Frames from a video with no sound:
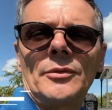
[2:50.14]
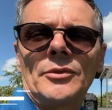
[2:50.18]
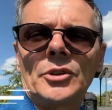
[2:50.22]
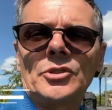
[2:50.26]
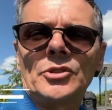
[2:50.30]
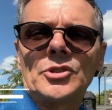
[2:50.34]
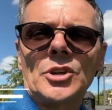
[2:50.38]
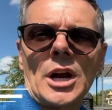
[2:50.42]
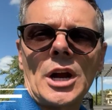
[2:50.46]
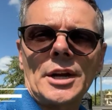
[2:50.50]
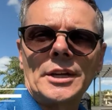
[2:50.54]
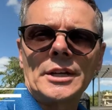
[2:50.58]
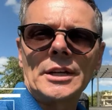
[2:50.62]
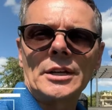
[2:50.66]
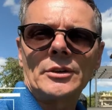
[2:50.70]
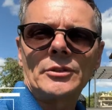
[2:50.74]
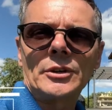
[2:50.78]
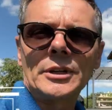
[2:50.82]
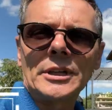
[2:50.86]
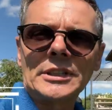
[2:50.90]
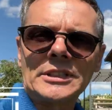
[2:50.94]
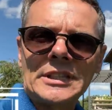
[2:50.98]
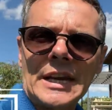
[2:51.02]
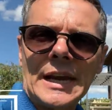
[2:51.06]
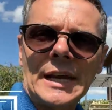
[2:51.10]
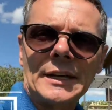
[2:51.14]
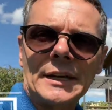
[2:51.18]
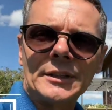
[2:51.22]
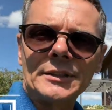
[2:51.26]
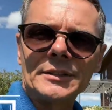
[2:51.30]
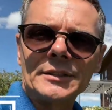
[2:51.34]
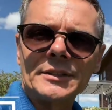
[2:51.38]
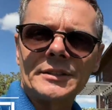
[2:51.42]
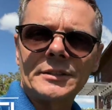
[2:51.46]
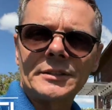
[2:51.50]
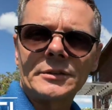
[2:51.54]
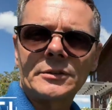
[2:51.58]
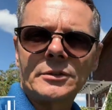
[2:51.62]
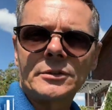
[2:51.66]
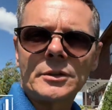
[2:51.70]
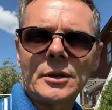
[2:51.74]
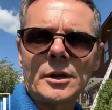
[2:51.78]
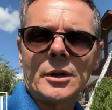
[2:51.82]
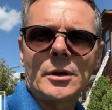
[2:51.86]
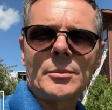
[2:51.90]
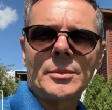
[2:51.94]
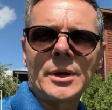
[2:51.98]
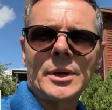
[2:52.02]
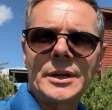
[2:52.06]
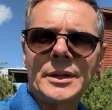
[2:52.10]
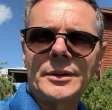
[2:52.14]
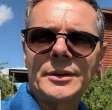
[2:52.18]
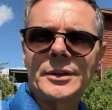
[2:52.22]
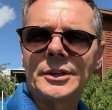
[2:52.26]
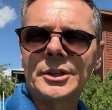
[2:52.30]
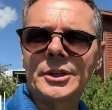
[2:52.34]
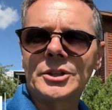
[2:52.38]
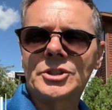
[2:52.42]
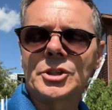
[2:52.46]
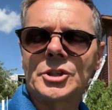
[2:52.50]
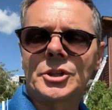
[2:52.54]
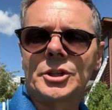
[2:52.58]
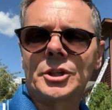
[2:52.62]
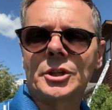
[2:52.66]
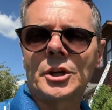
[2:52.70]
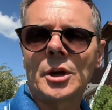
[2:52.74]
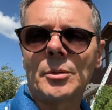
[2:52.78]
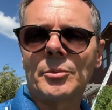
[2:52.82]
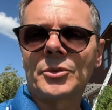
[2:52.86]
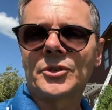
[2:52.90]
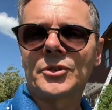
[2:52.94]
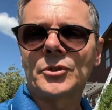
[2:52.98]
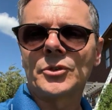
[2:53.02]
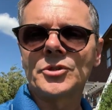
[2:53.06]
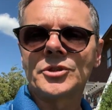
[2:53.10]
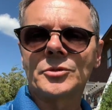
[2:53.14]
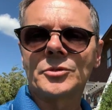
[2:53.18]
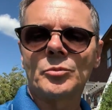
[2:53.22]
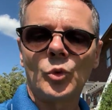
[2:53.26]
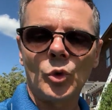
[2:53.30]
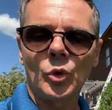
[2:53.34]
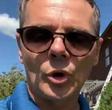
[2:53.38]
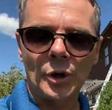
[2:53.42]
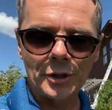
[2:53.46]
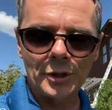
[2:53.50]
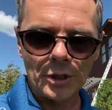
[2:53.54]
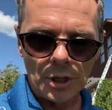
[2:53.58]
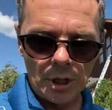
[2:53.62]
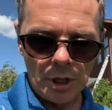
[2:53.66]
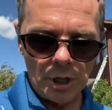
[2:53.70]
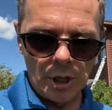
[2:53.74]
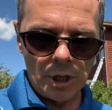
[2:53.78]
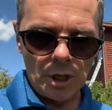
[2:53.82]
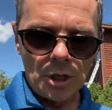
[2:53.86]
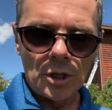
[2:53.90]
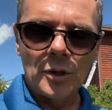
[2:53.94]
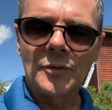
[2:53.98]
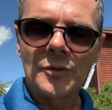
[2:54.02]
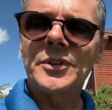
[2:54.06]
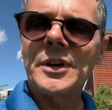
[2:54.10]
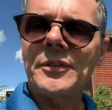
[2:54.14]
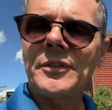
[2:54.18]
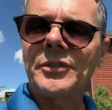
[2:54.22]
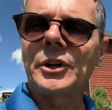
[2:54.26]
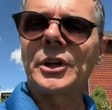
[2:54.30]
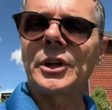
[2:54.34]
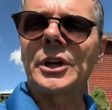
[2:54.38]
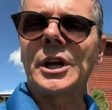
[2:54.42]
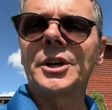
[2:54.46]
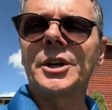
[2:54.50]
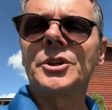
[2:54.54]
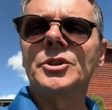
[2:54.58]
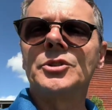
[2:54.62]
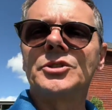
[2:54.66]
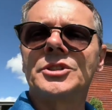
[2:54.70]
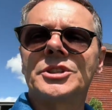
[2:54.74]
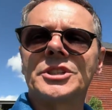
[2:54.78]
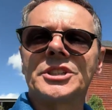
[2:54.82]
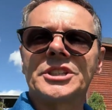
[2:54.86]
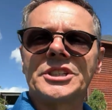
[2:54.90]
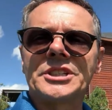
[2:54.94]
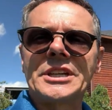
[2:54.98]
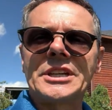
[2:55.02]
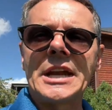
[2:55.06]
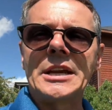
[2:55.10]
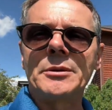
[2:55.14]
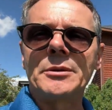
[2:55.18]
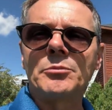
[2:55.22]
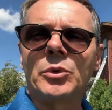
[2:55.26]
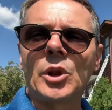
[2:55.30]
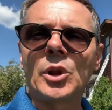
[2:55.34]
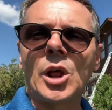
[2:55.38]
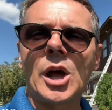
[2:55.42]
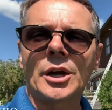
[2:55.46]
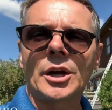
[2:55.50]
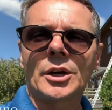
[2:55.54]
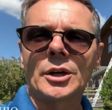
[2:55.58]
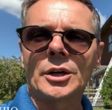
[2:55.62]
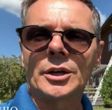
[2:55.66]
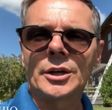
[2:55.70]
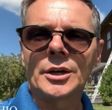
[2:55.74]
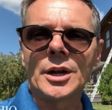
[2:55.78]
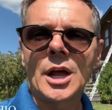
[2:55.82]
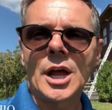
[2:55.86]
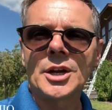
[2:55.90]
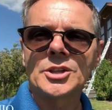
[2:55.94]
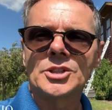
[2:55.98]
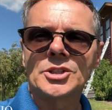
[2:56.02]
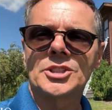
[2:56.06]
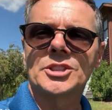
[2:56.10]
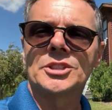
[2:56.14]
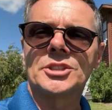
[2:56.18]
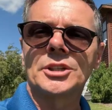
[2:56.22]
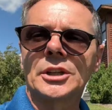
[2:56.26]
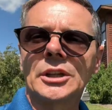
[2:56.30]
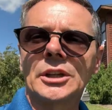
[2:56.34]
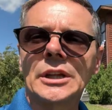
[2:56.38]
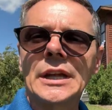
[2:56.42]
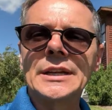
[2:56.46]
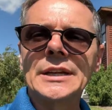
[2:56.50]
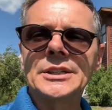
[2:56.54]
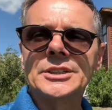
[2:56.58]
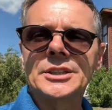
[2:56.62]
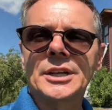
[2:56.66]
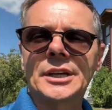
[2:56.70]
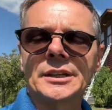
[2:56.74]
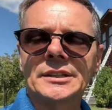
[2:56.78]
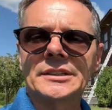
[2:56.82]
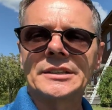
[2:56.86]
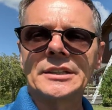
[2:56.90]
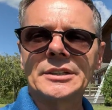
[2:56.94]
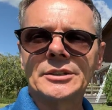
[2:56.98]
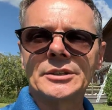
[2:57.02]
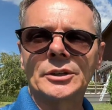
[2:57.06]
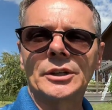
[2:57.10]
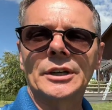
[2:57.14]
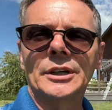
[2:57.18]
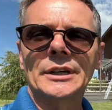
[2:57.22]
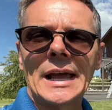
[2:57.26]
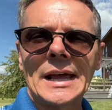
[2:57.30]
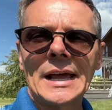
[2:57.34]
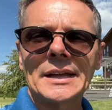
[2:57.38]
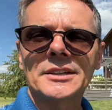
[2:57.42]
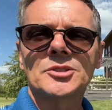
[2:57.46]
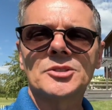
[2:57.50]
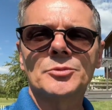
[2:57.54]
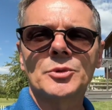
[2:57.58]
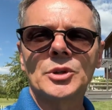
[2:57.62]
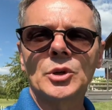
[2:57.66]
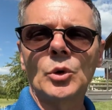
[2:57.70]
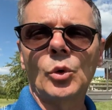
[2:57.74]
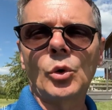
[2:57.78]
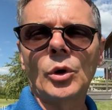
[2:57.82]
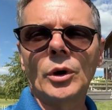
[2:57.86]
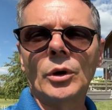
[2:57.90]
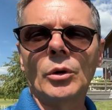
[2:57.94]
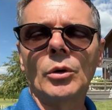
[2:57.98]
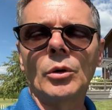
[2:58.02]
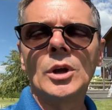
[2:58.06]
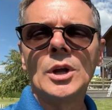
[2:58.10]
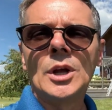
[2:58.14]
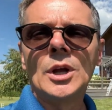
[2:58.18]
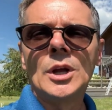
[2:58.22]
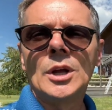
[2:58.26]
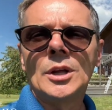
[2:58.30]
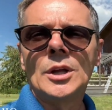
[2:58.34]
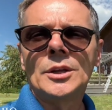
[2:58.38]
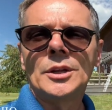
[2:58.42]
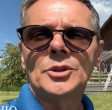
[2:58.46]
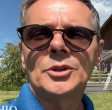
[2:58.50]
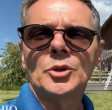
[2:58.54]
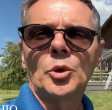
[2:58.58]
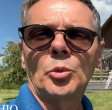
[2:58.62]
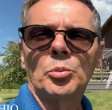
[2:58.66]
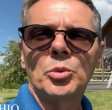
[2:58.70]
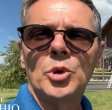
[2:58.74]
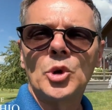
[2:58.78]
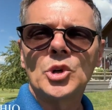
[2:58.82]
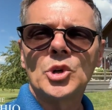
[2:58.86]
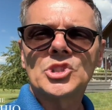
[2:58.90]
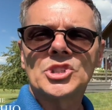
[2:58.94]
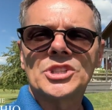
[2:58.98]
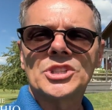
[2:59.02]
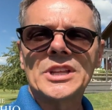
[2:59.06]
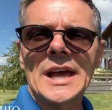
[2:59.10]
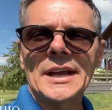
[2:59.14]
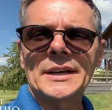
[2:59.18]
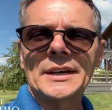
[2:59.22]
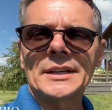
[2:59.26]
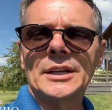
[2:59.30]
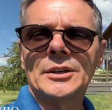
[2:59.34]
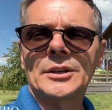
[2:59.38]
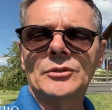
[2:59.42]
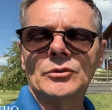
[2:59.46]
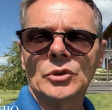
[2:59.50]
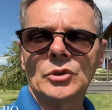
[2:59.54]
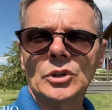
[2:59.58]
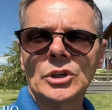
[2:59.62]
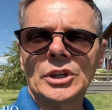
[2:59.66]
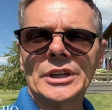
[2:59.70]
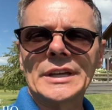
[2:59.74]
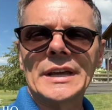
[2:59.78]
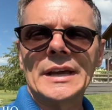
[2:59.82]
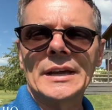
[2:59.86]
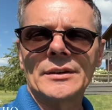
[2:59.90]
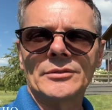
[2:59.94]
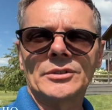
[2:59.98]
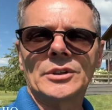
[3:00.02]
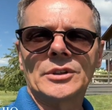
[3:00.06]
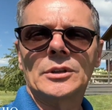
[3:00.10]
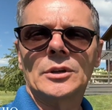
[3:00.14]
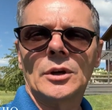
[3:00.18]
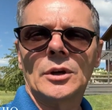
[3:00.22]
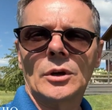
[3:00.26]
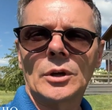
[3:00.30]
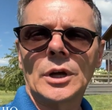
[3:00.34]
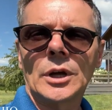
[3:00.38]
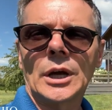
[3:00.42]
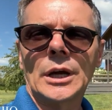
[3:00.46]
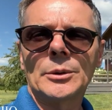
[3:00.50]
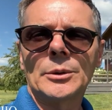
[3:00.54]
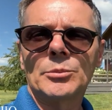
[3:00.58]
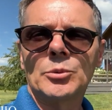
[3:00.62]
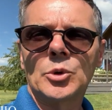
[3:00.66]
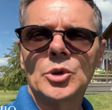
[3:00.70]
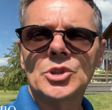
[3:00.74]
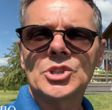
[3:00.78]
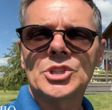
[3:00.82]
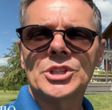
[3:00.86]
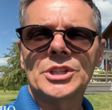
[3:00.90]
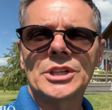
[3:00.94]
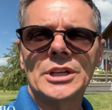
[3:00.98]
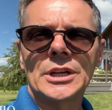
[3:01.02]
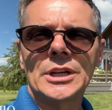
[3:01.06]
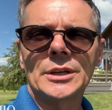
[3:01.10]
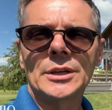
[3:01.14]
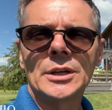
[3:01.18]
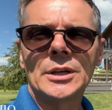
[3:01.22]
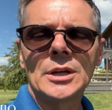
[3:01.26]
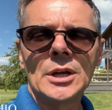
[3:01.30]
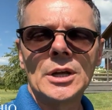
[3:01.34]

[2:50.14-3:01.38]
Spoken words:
you're trying to get rid of tannins, anything that's gonna come through some wood, you've definitely gotta use a stain blocker and not just a latex either. It has to be oil. And you'll push that in really heavy, okay? Push it in,